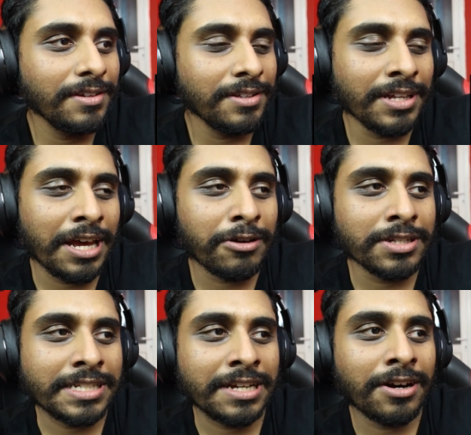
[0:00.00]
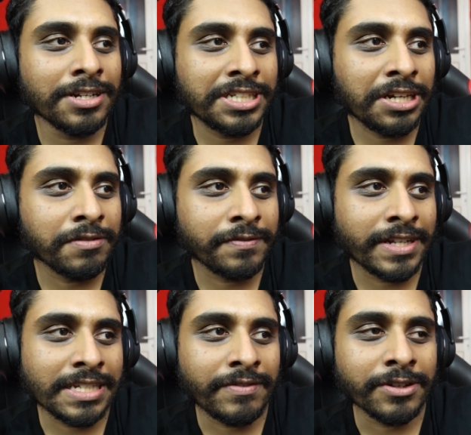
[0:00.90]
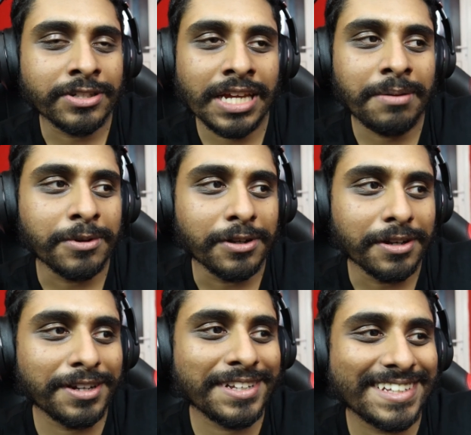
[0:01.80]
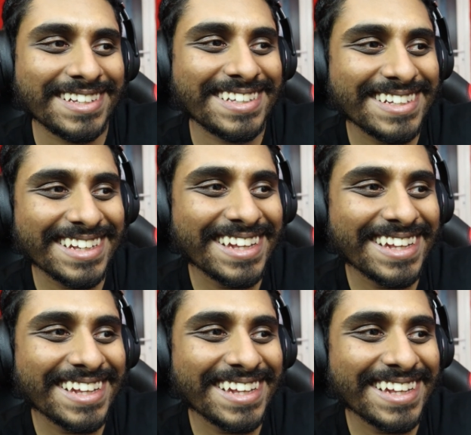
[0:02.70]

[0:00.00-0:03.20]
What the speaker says: You know, I honestly can't tell if the fans are having a good time or not. Is